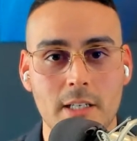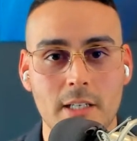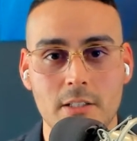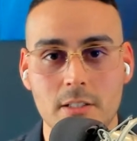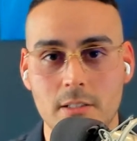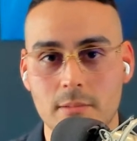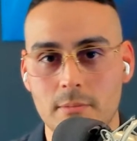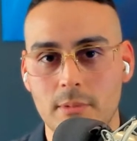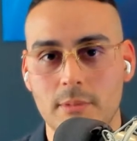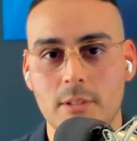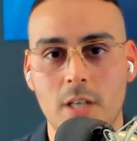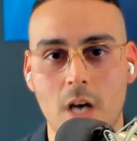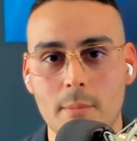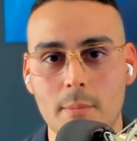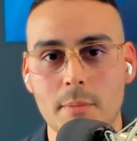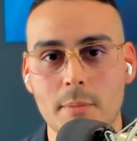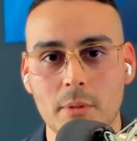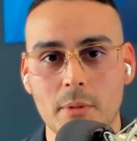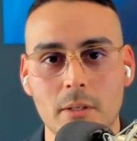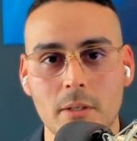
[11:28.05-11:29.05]
Just
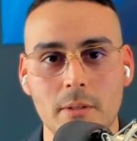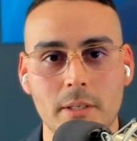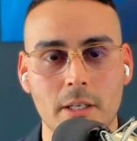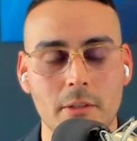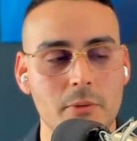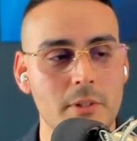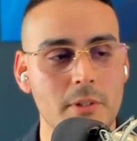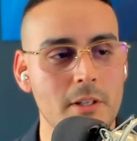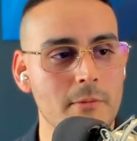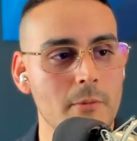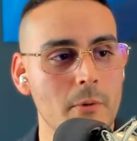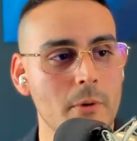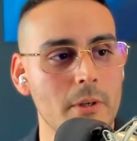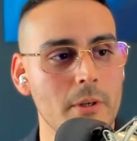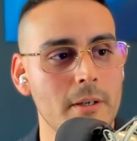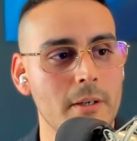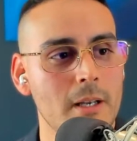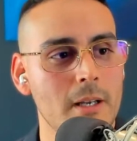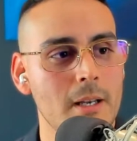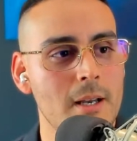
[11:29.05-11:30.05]
comment below and I'll do that for you.
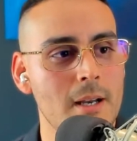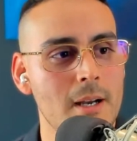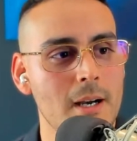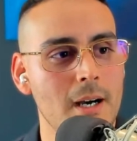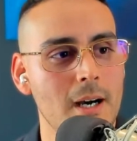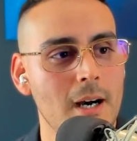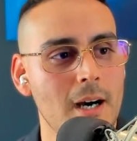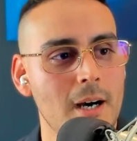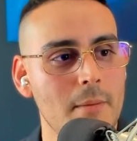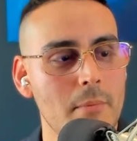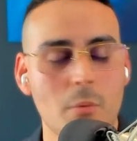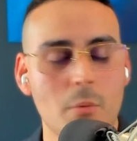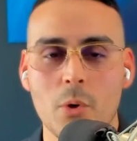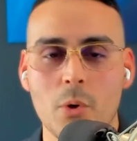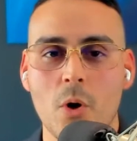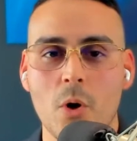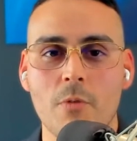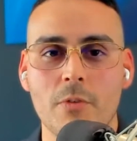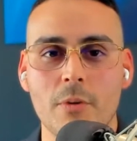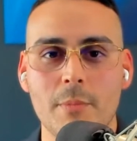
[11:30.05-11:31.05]
But we'll
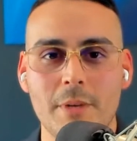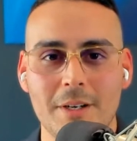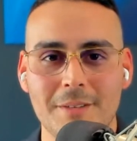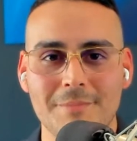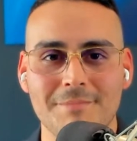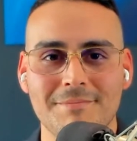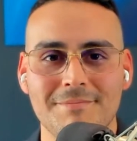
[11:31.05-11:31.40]
go from here.